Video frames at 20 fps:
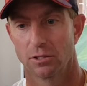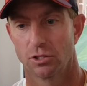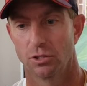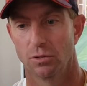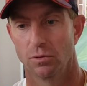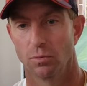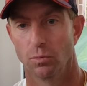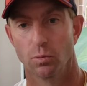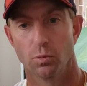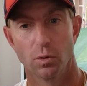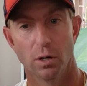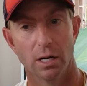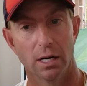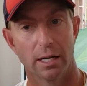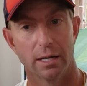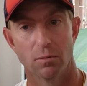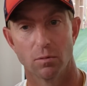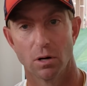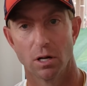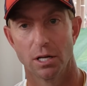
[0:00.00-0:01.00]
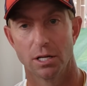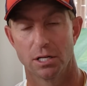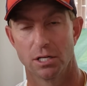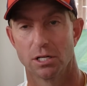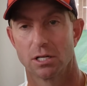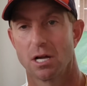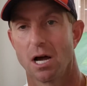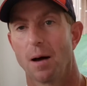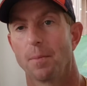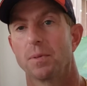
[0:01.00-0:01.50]
to really, really
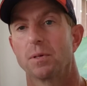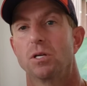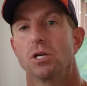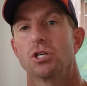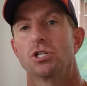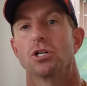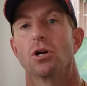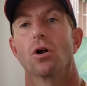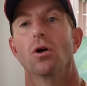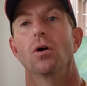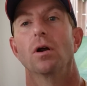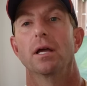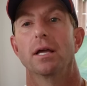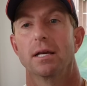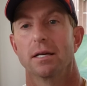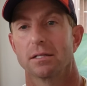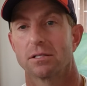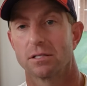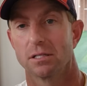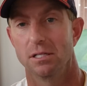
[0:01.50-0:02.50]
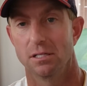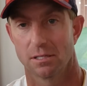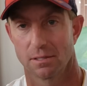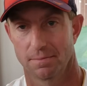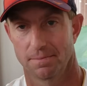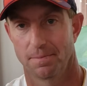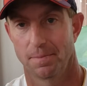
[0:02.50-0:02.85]
good competition early in the season.